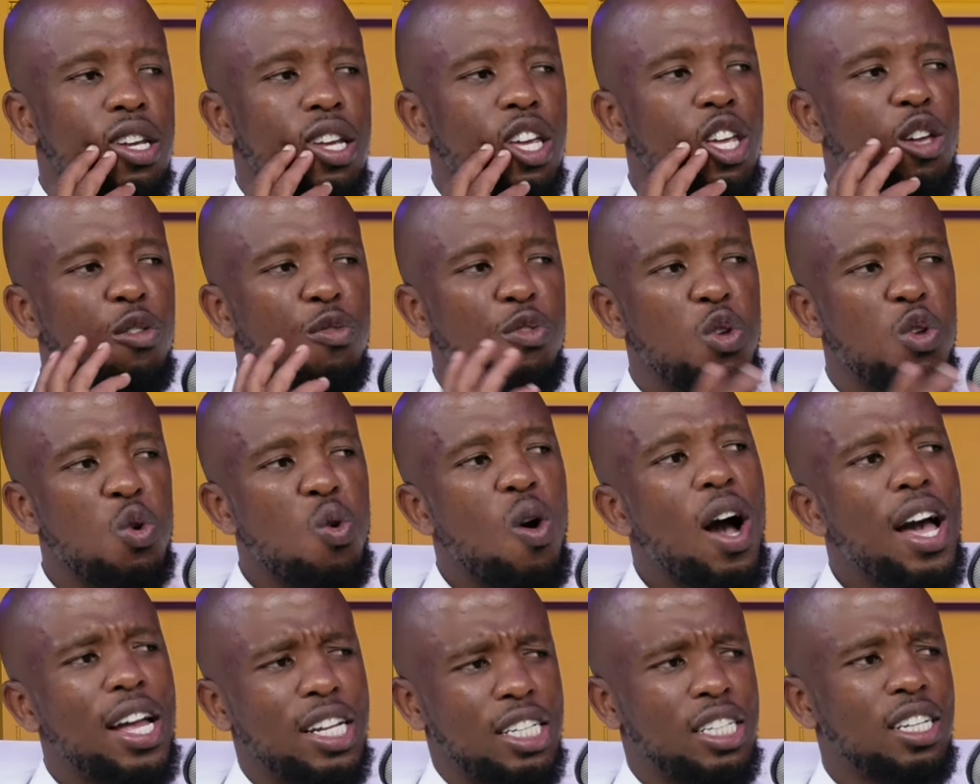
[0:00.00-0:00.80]
if
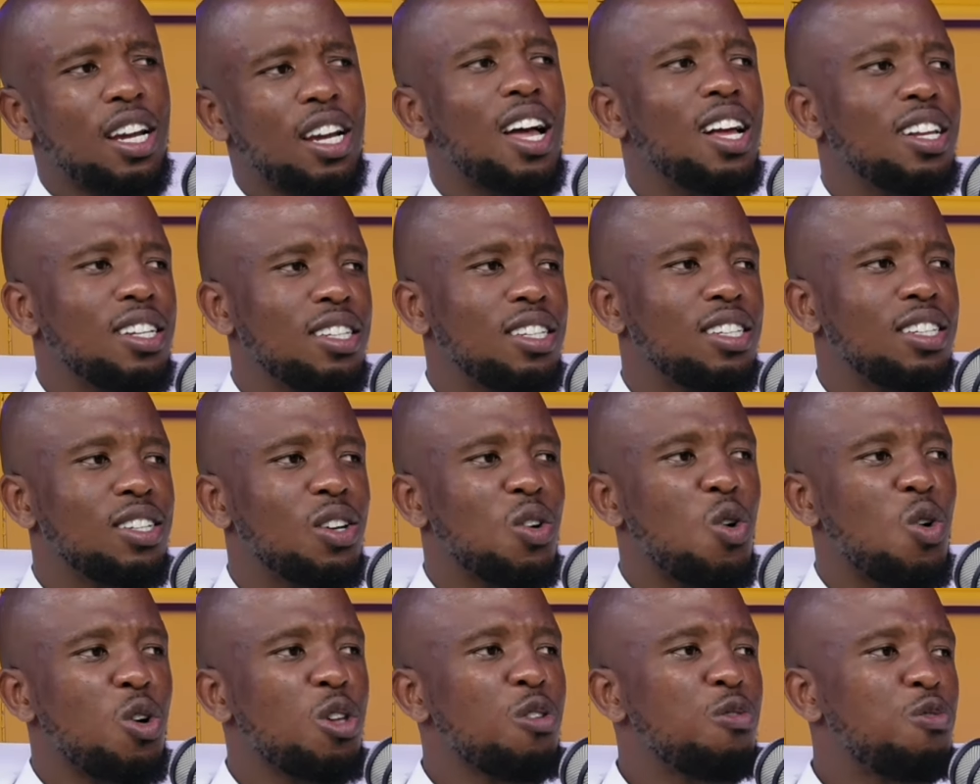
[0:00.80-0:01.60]
you are a child
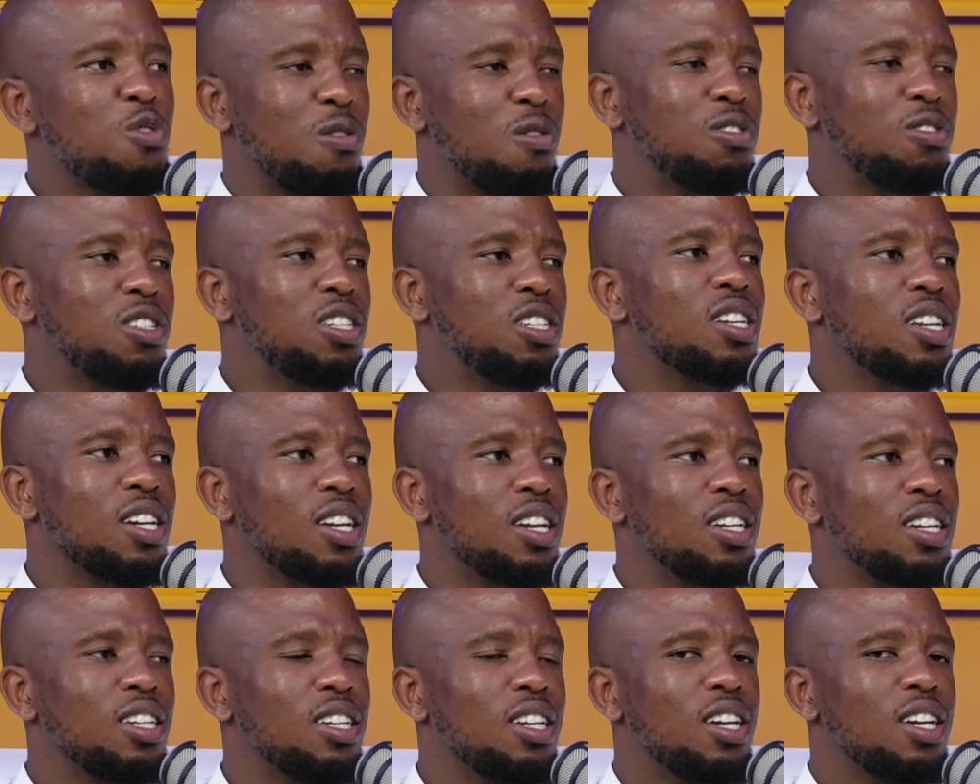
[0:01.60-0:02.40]
or mm. if you have
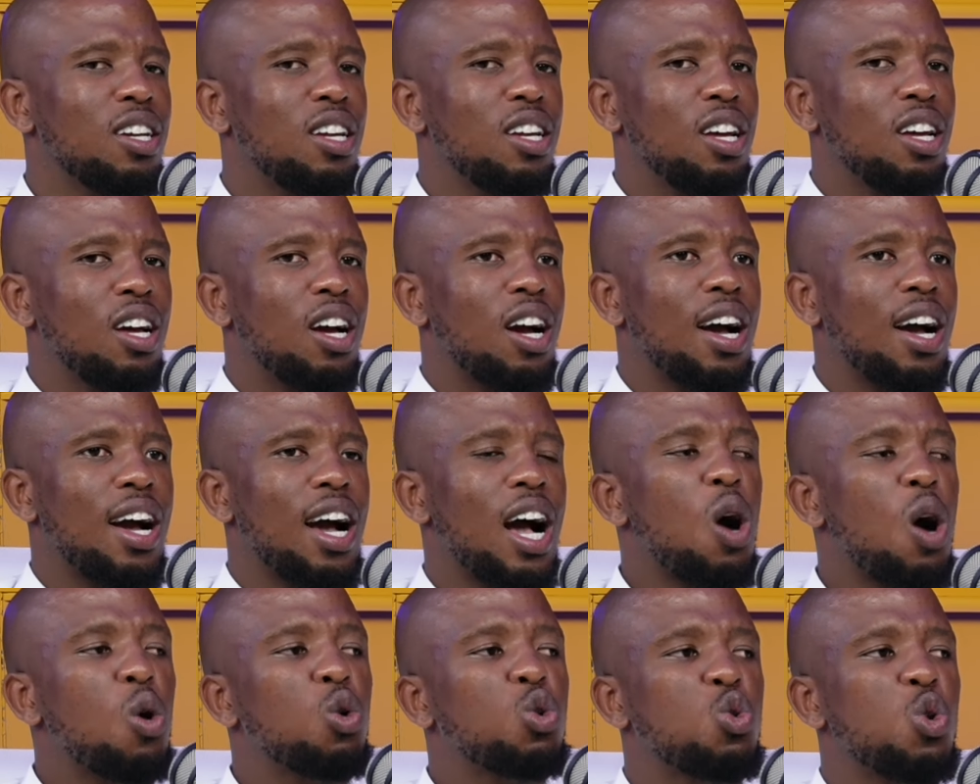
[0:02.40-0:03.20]
children, mm.
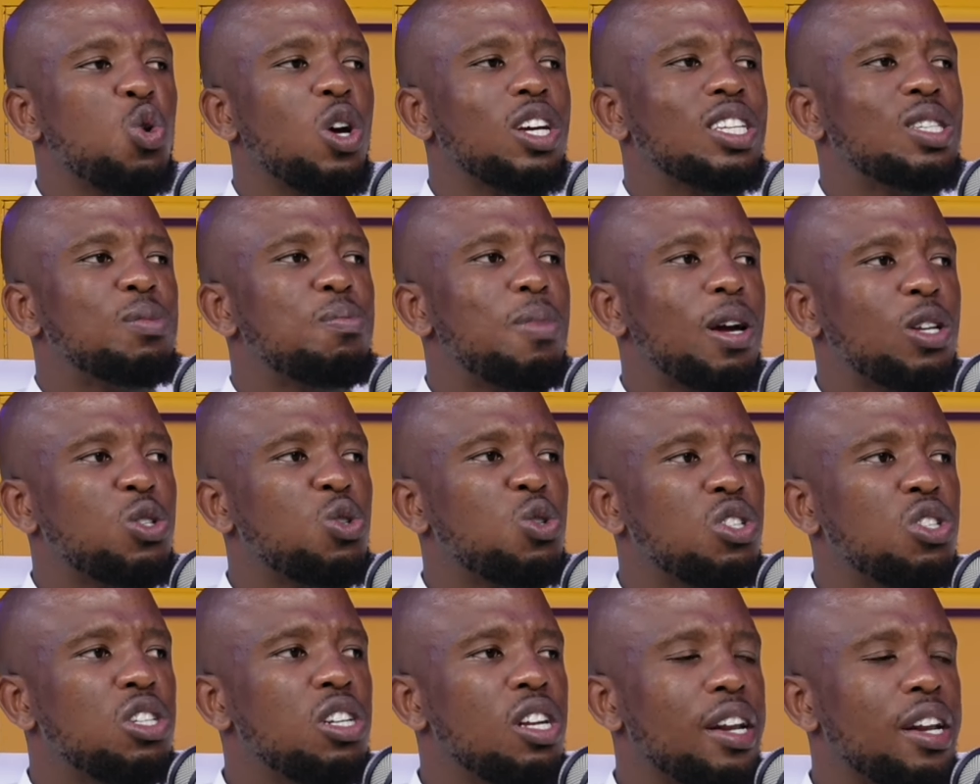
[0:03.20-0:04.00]
how to expect
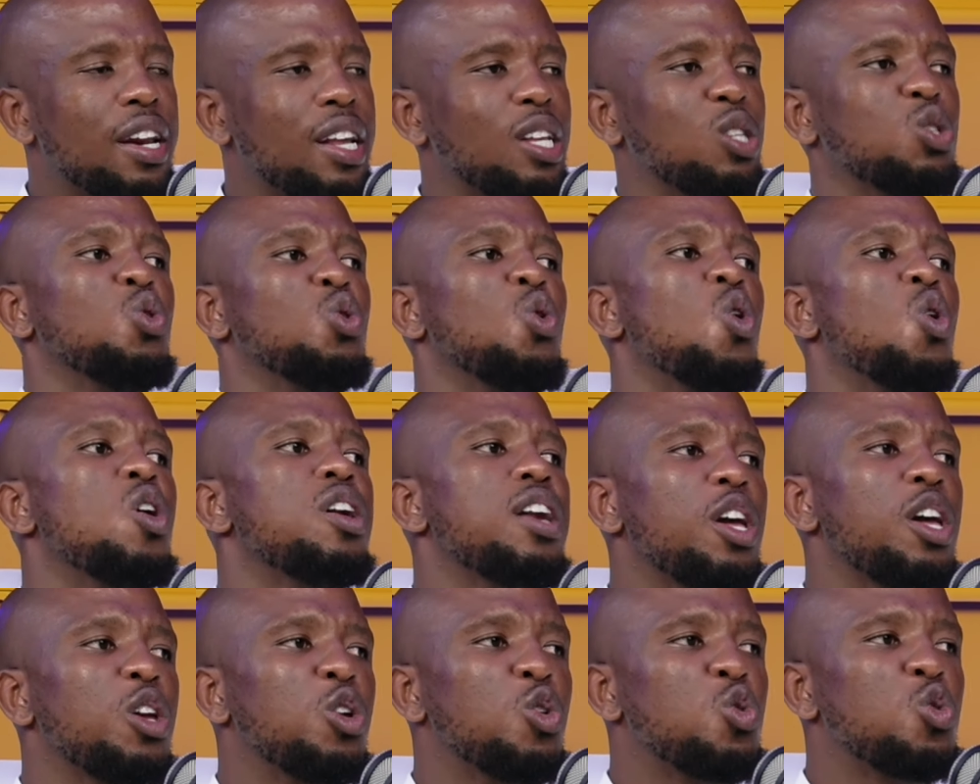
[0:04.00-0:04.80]
your children to
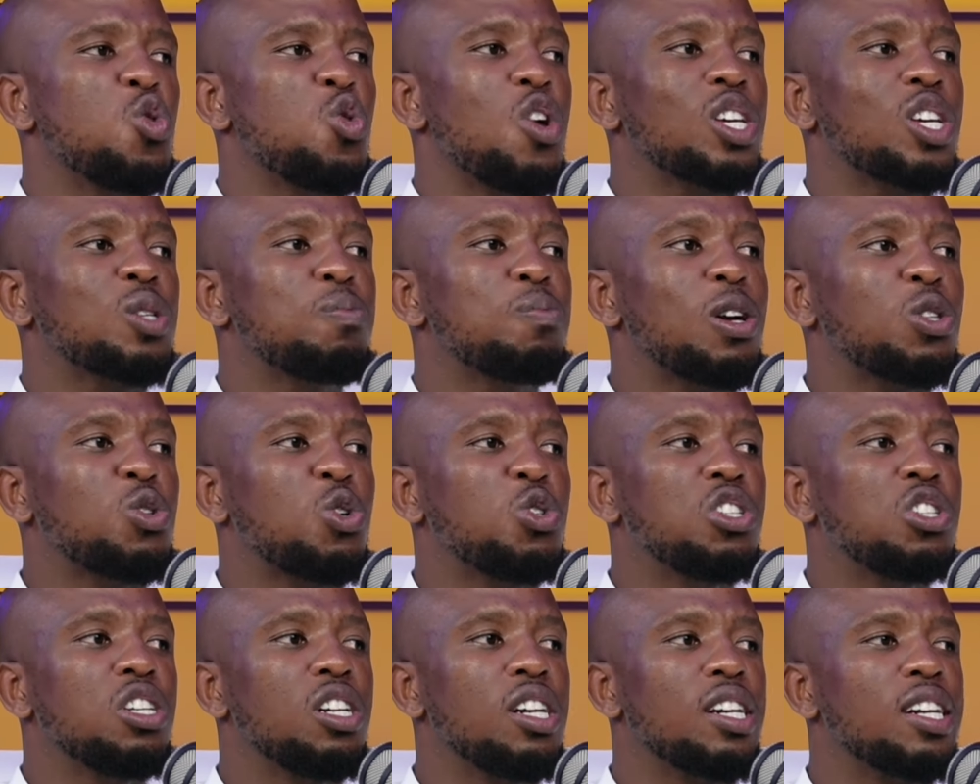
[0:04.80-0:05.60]
honor you? Do you expect
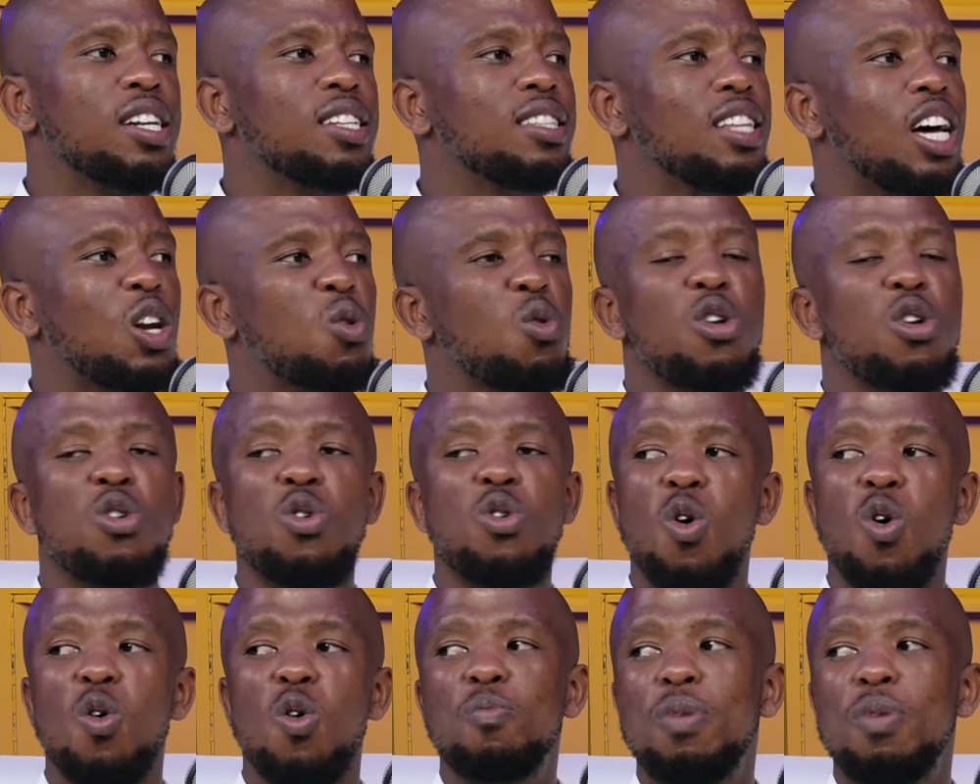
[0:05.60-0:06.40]
your children that when
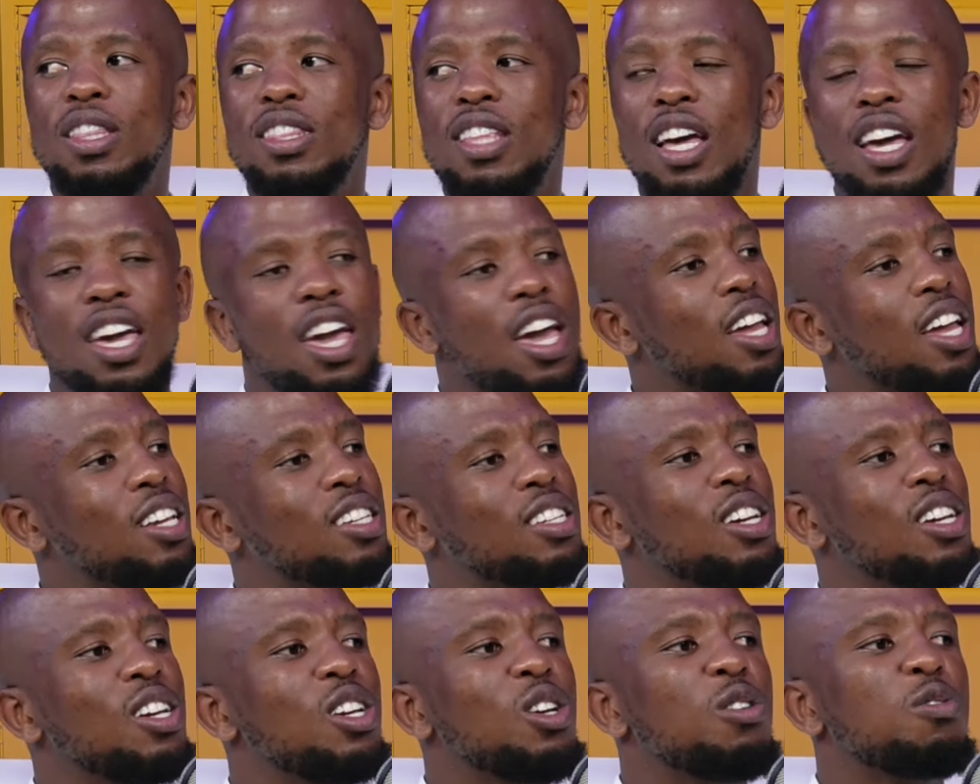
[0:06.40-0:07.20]
you open the
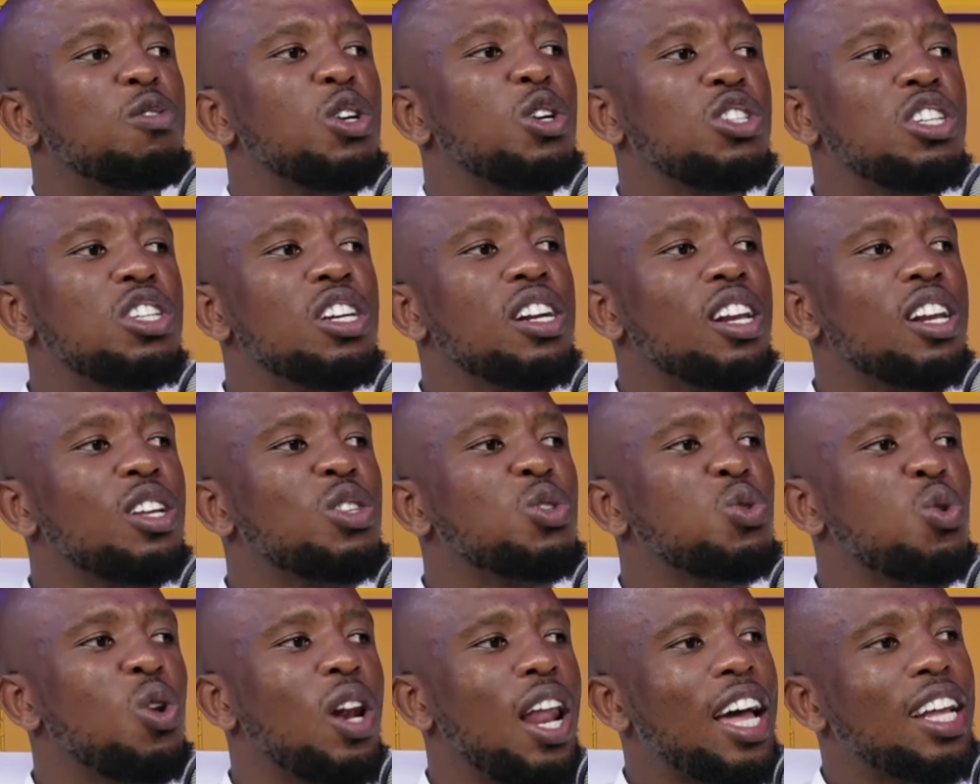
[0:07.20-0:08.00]
gate for your
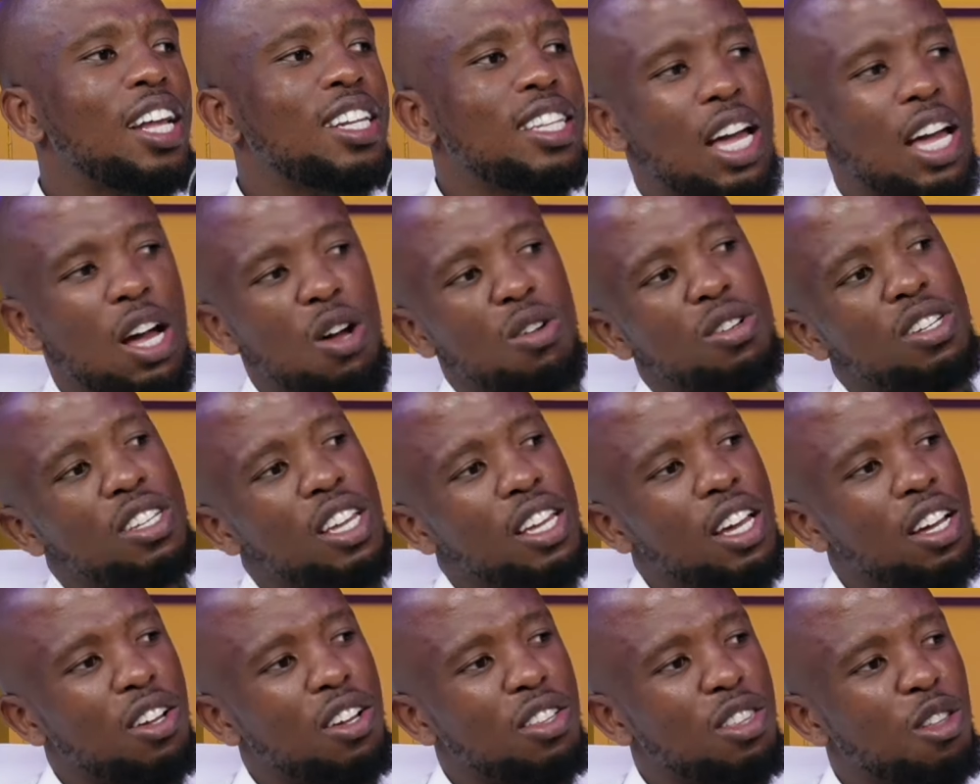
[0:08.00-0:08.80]
children to lie down
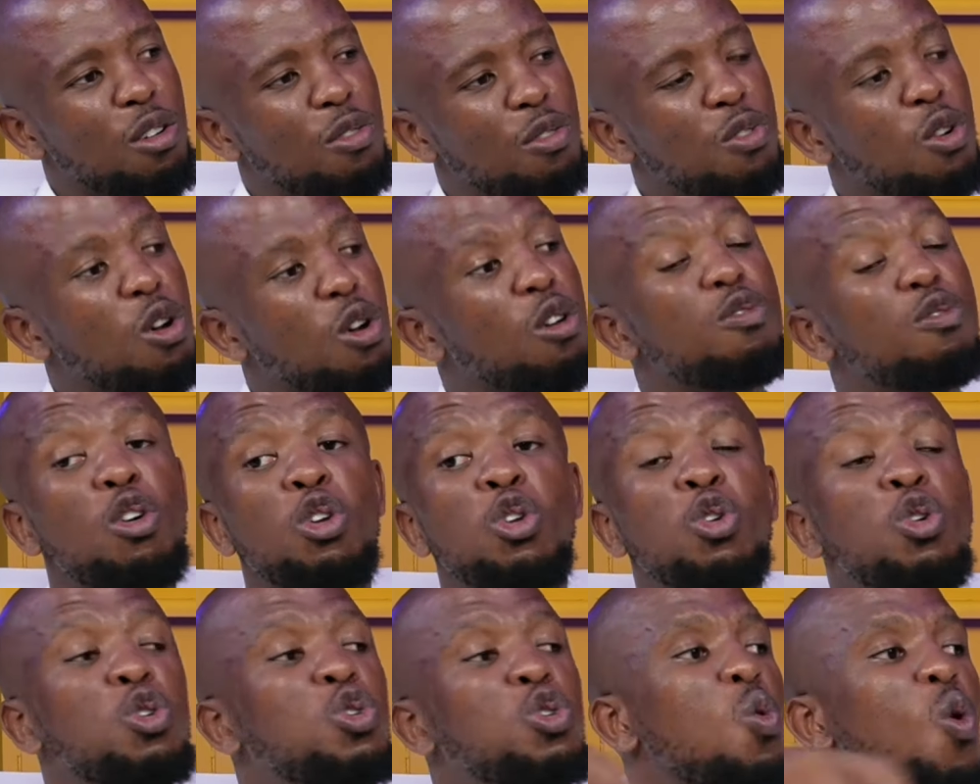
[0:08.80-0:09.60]
here on the floor for
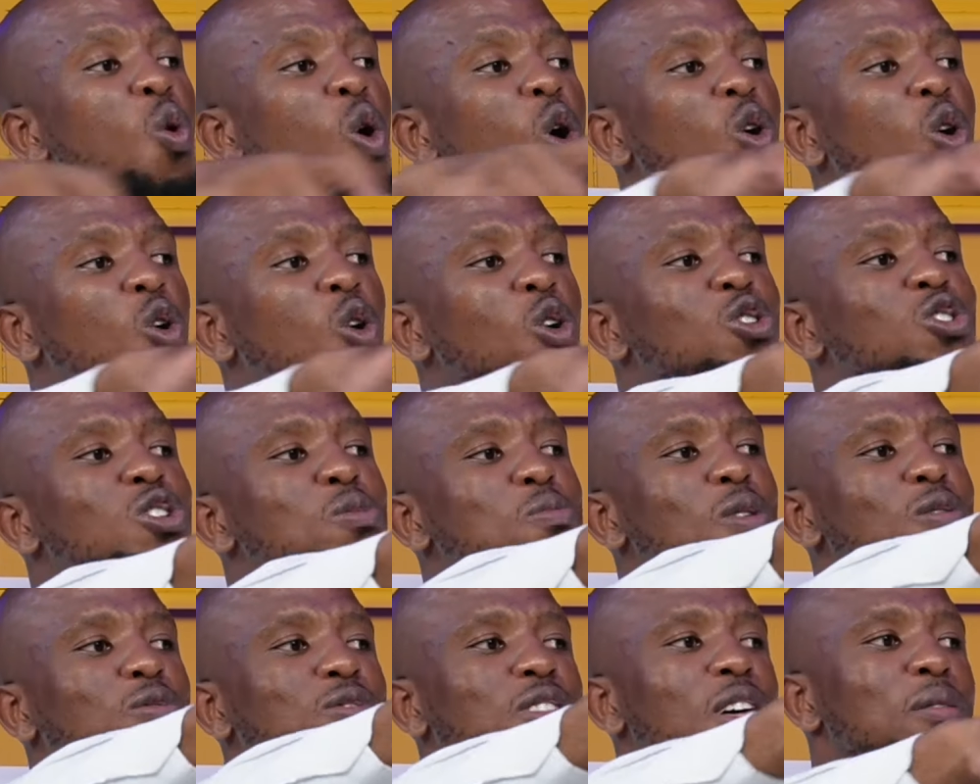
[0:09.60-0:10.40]
you to walk on
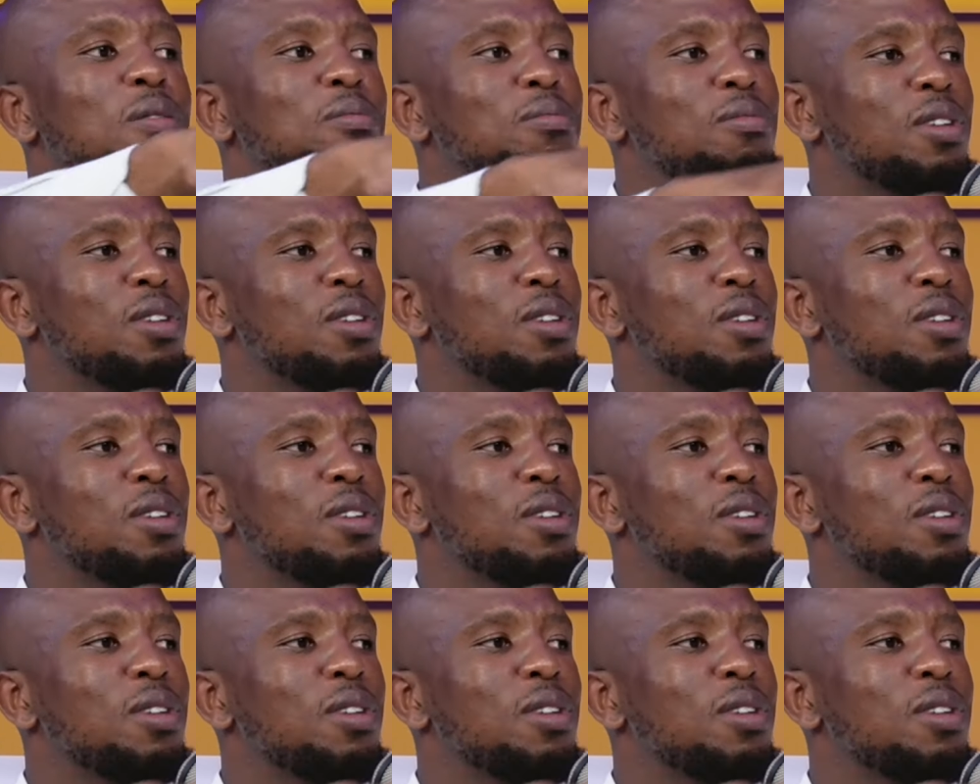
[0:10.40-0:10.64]
top of them